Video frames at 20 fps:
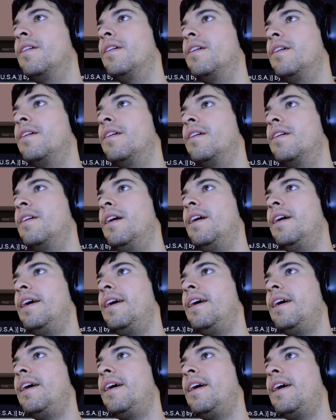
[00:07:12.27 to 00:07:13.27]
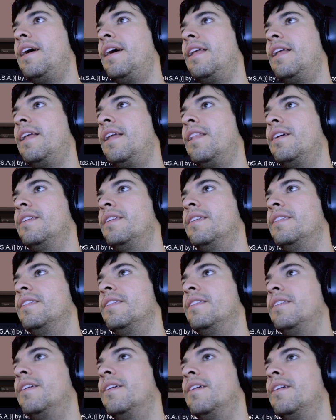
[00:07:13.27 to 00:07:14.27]
at London,
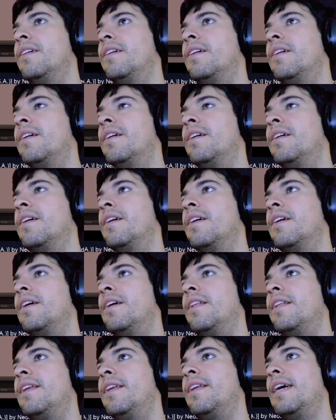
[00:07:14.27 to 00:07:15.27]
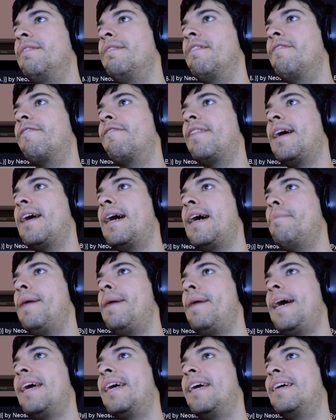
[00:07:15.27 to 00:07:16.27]
then we fly
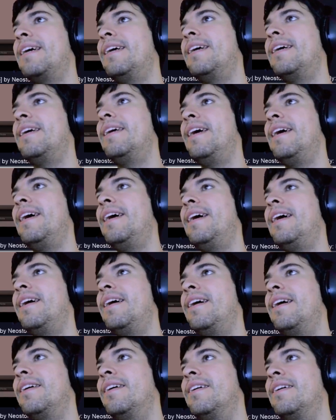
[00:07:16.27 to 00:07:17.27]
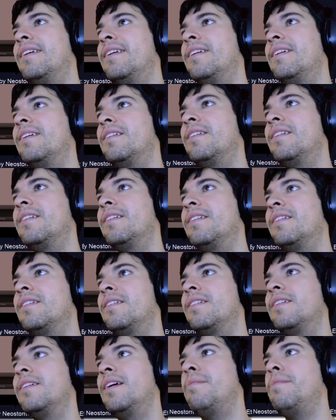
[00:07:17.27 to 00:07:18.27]
back. Yeah,
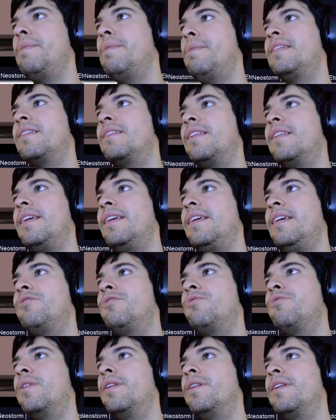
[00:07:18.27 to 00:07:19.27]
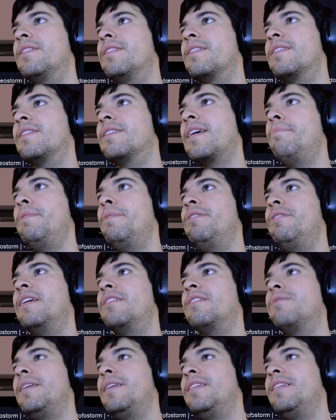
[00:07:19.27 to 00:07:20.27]
and basically each one is kind of mutex
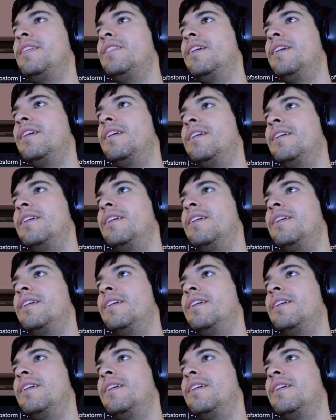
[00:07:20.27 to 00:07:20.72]
with each other,